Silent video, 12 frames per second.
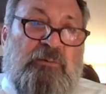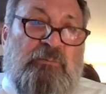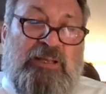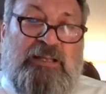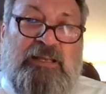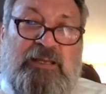
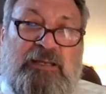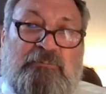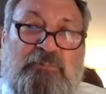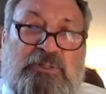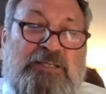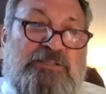We can't
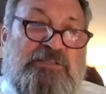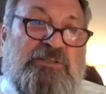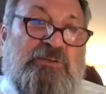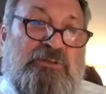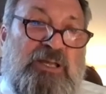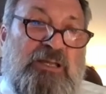release
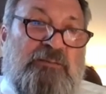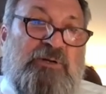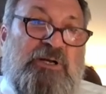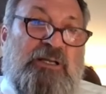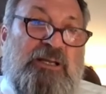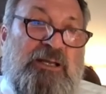their name
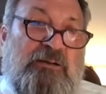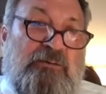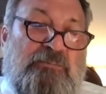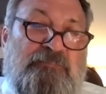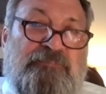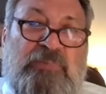right now.